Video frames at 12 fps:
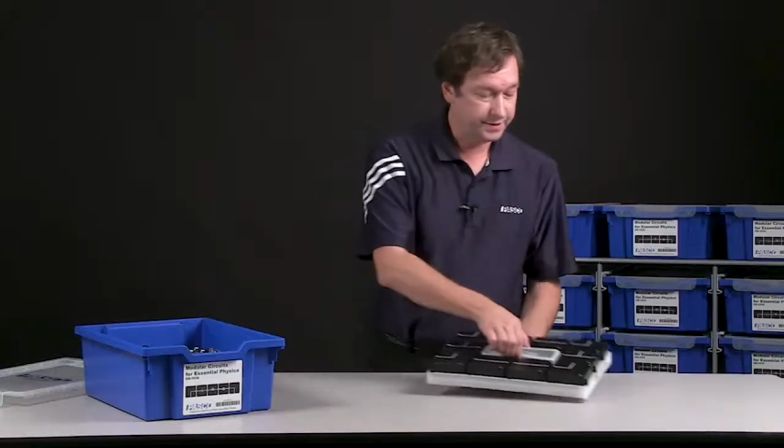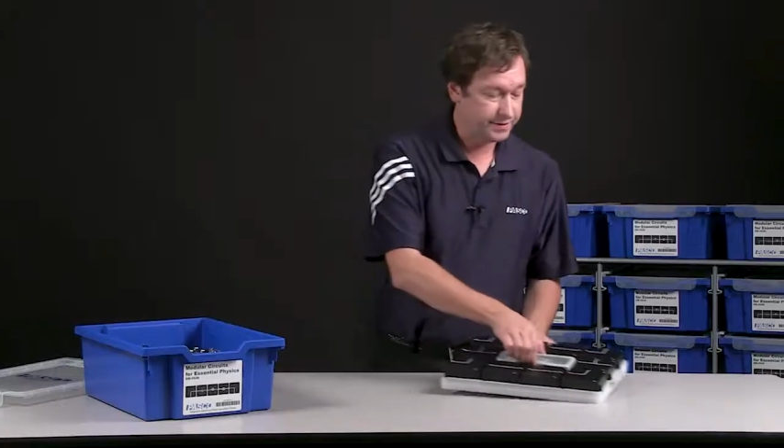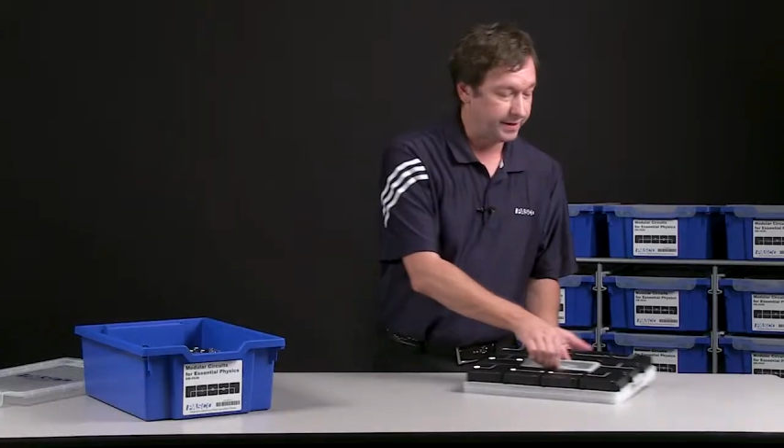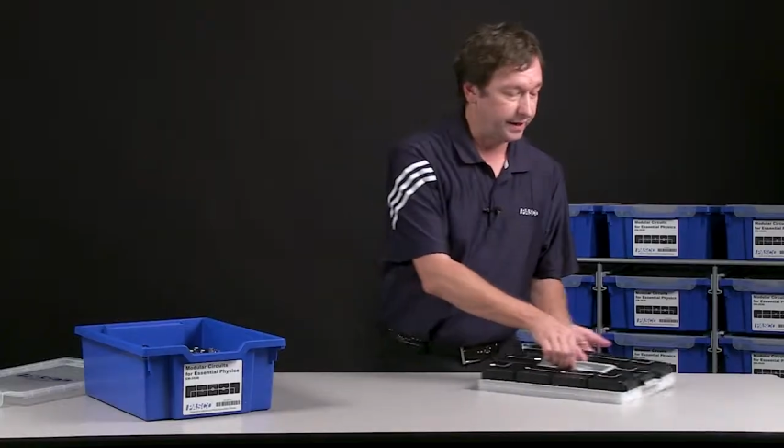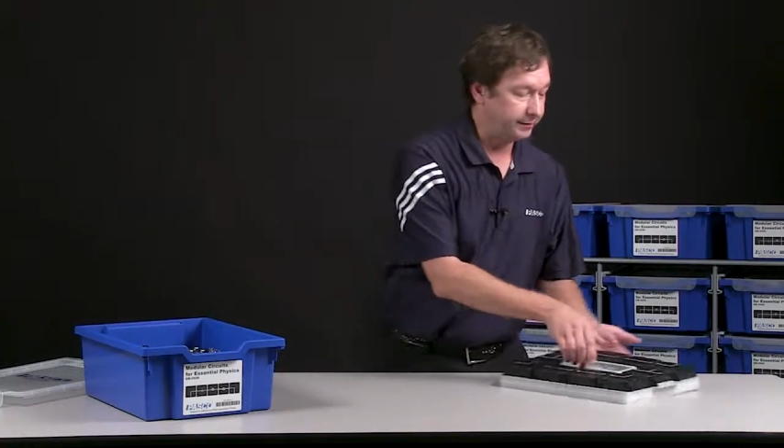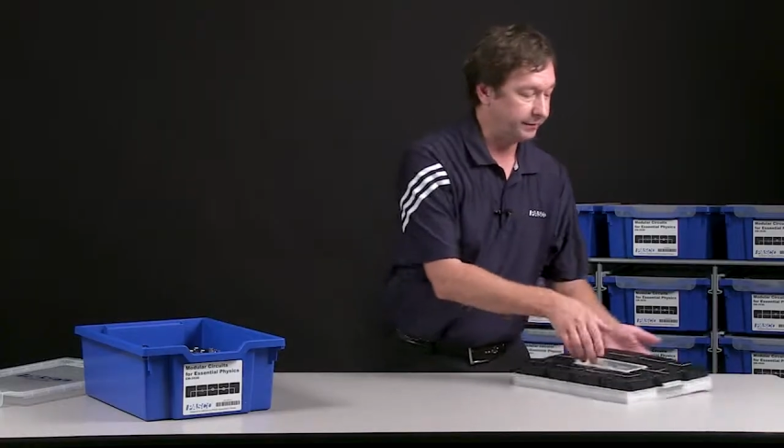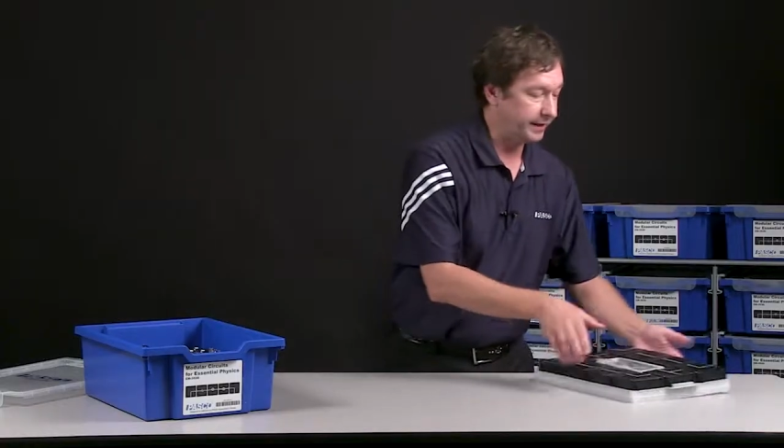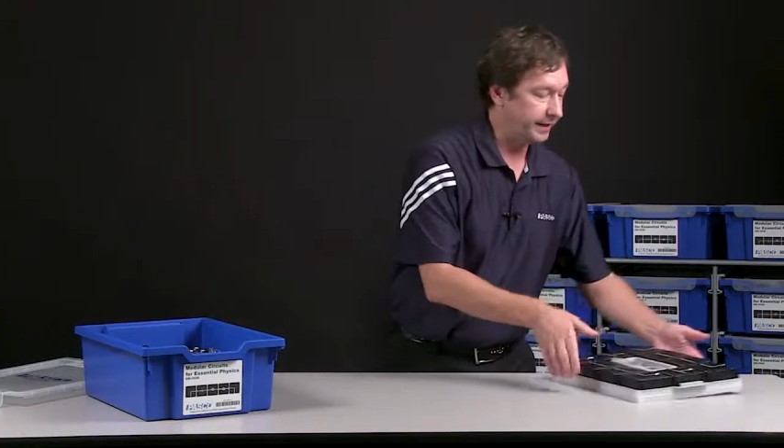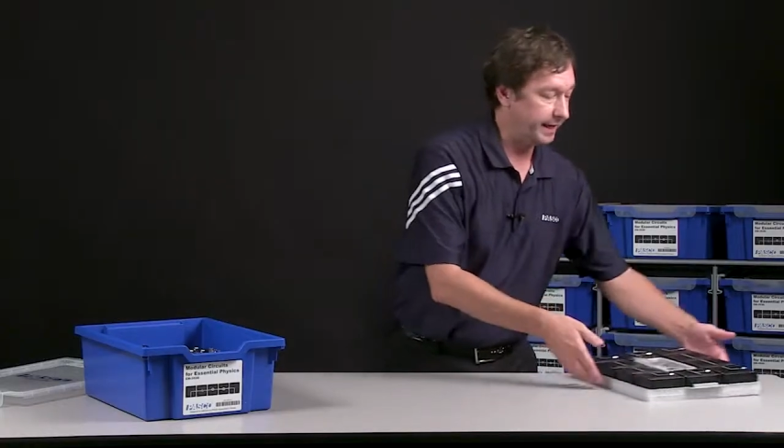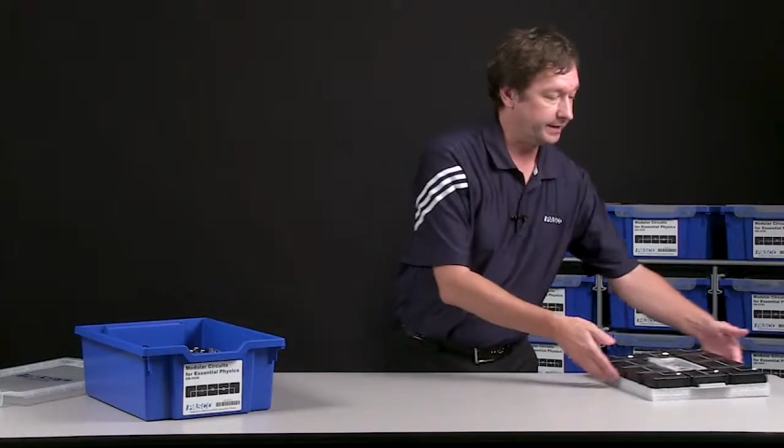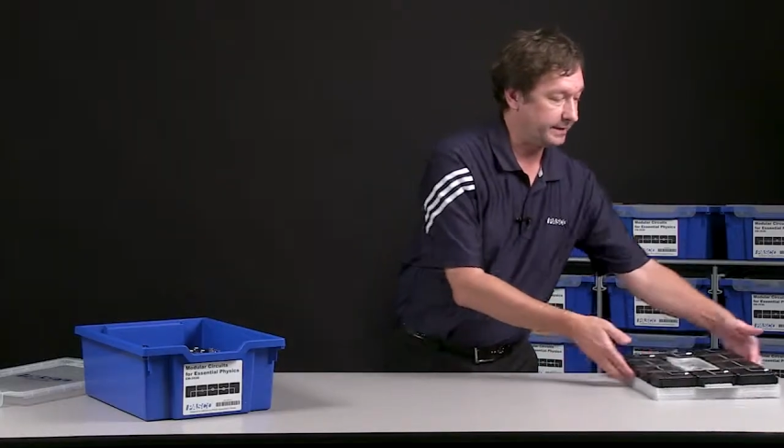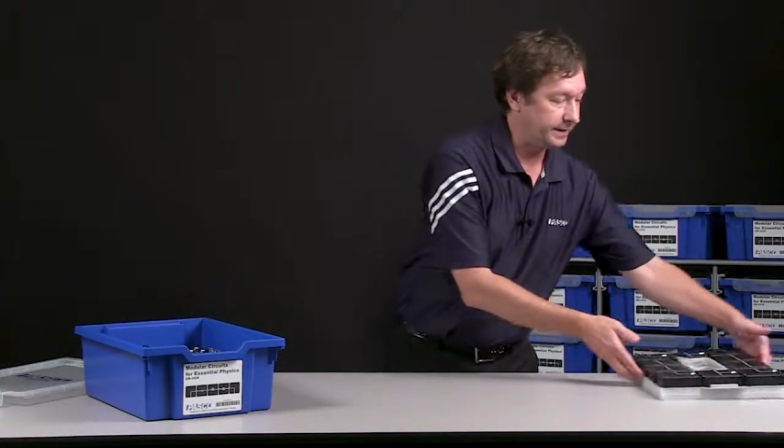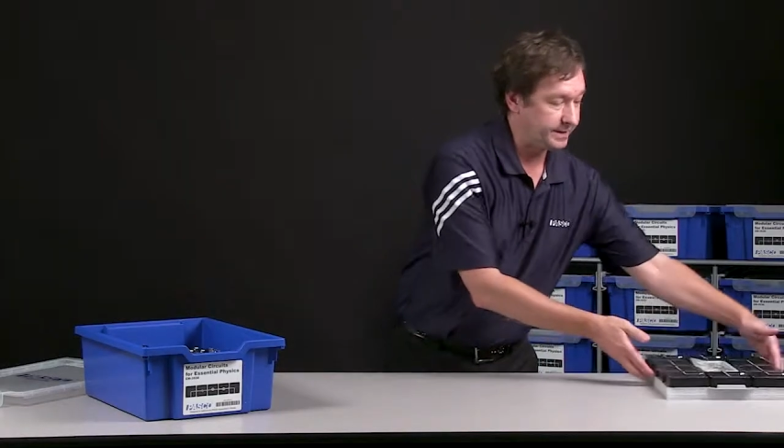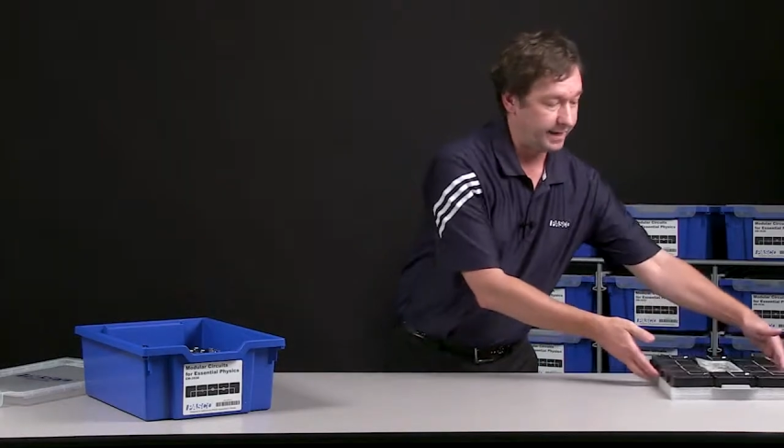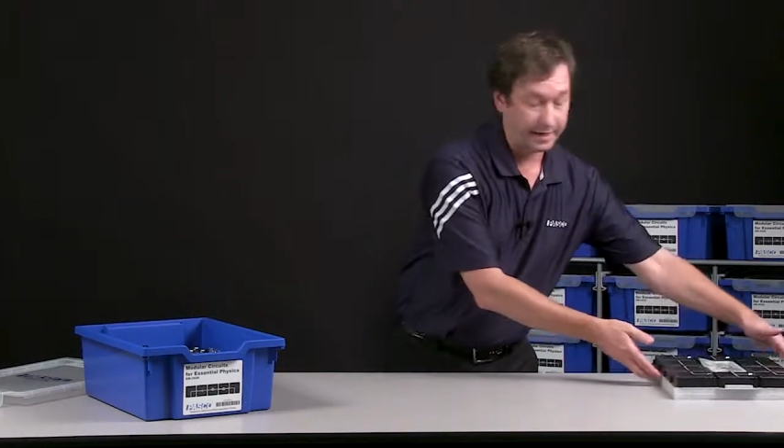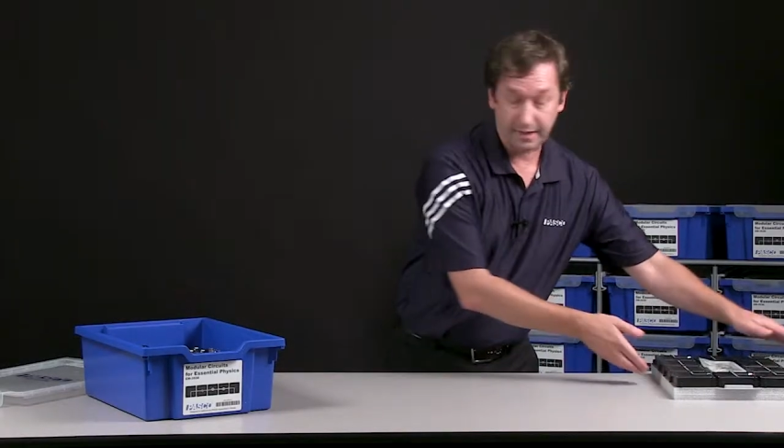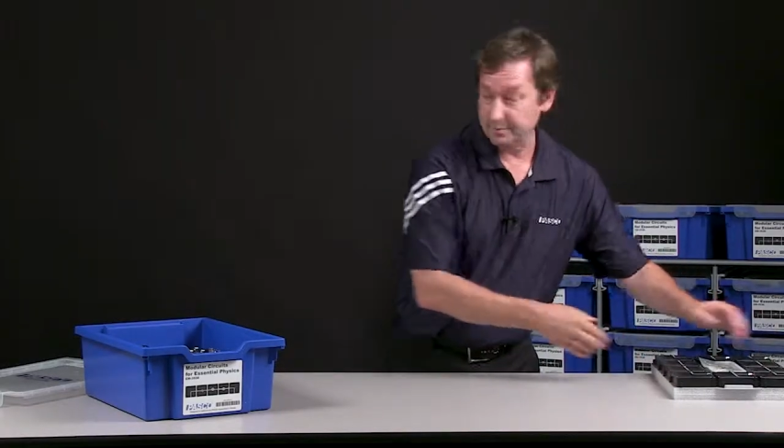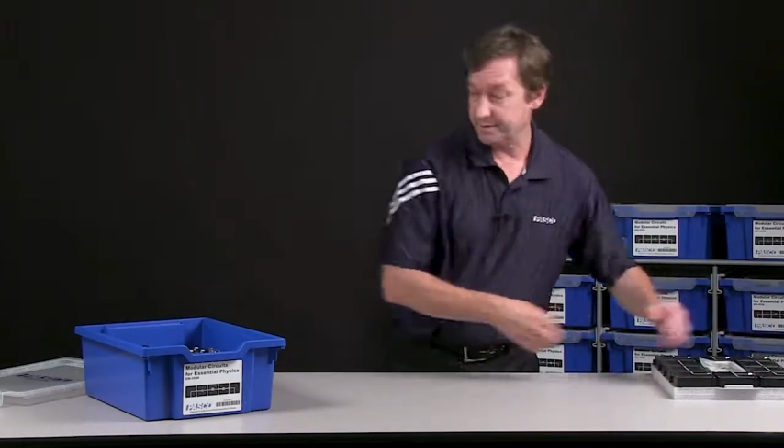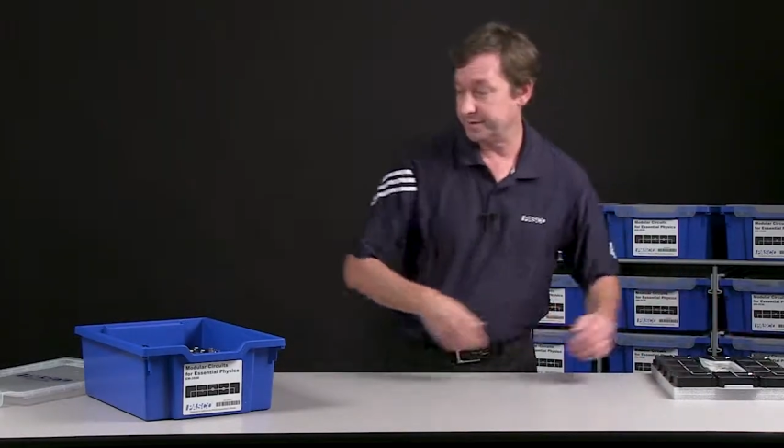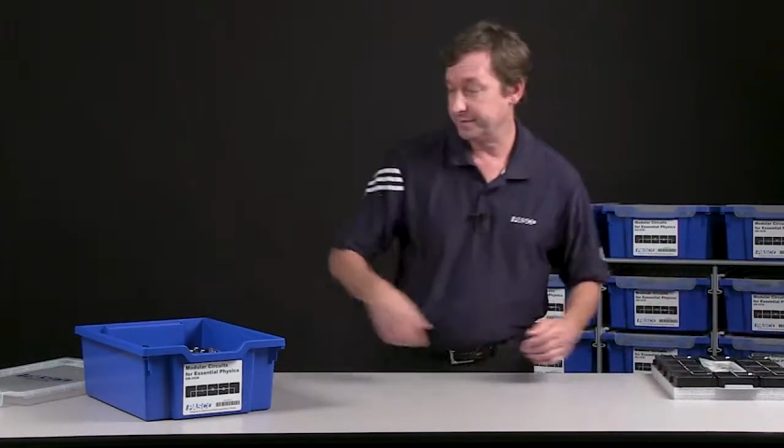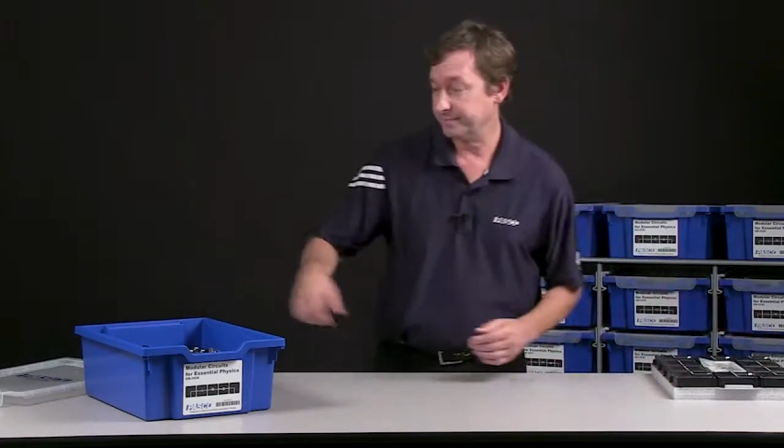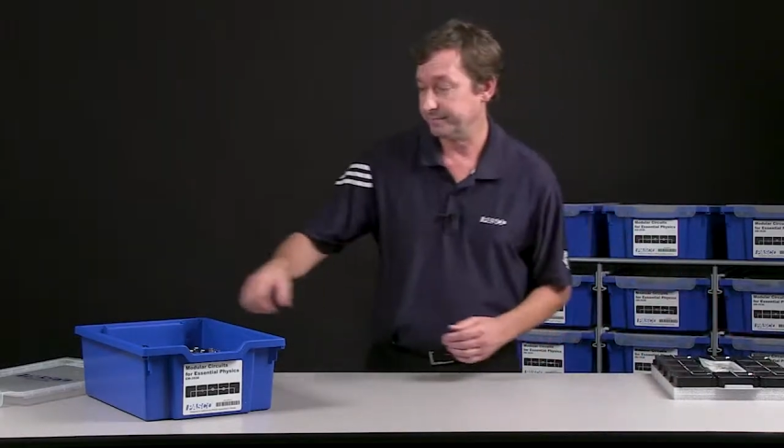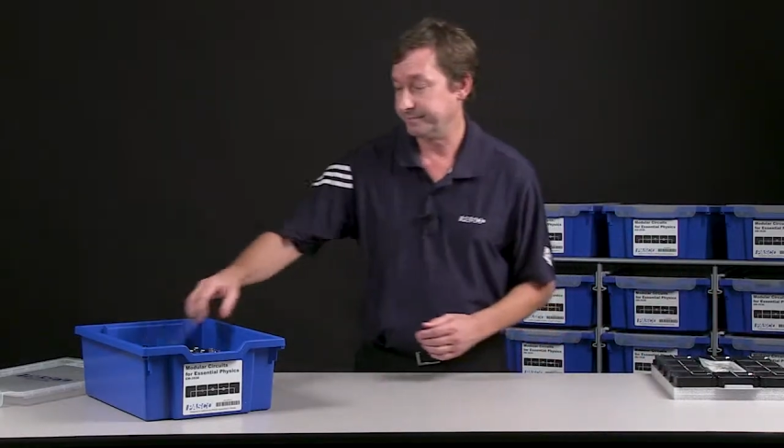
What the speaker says: set of connecting tabs.